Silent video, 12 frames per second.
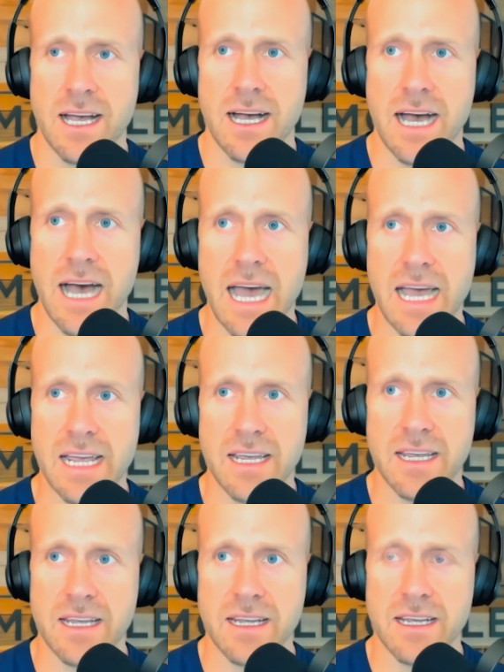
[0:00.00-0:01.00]

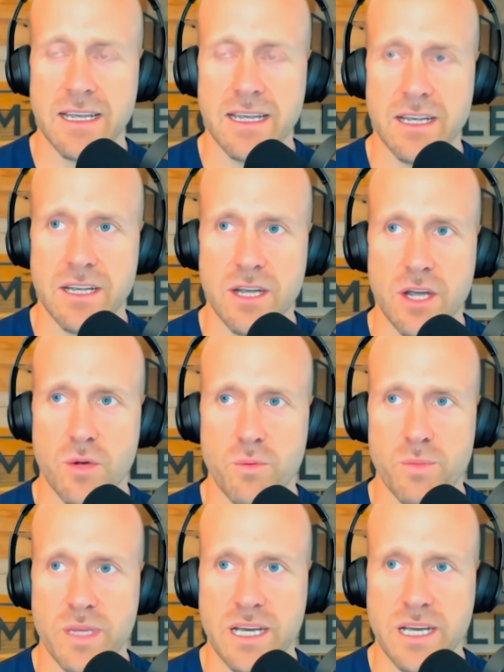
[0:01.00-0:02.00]

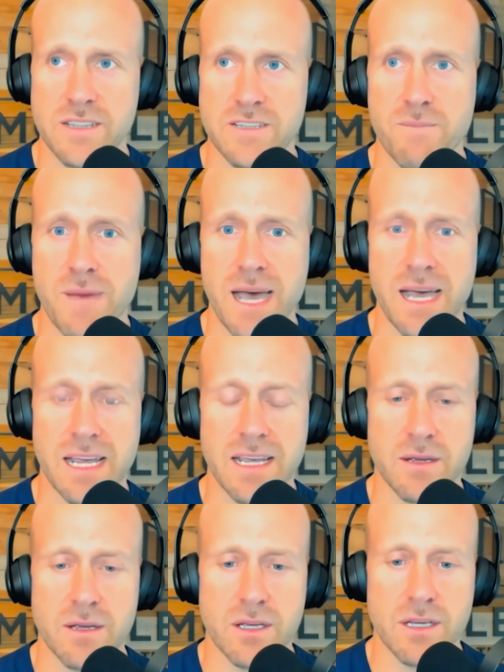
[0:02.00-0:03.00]
because of my
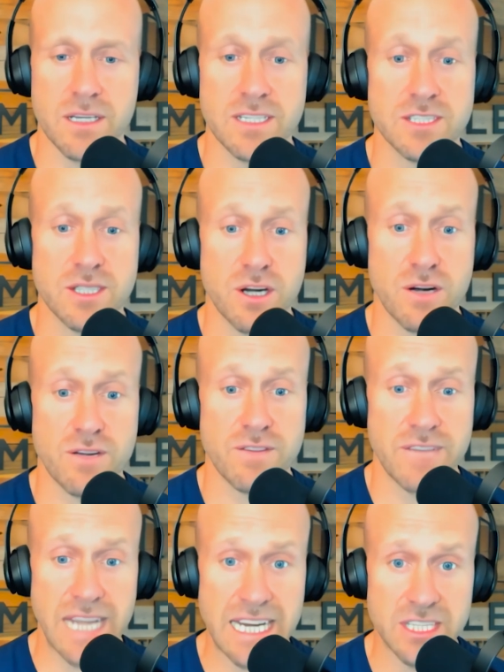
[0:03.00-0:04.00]
conservative
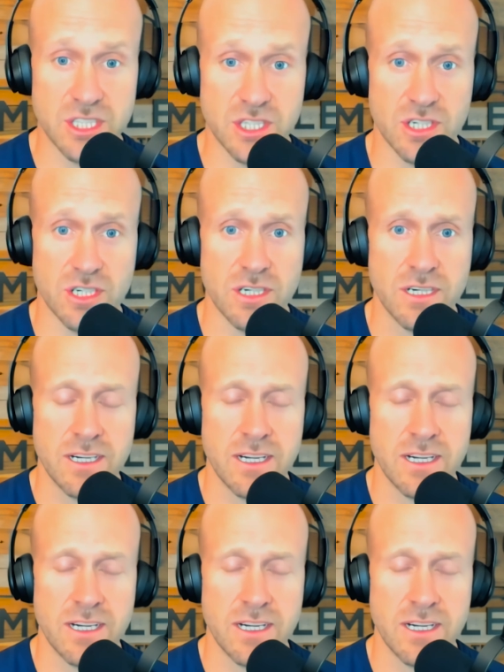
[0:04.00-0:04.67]
nature,